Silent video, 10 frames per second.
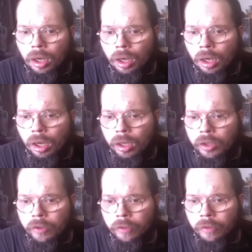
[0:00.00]

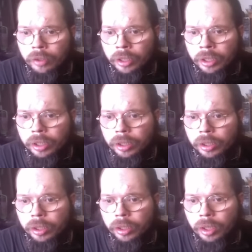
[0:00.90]
Honestly,
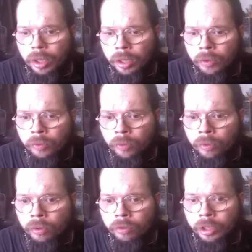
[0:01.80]
I
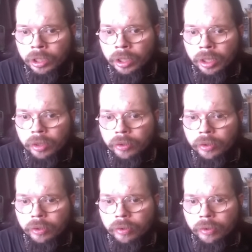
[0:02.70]
rule right now, dude.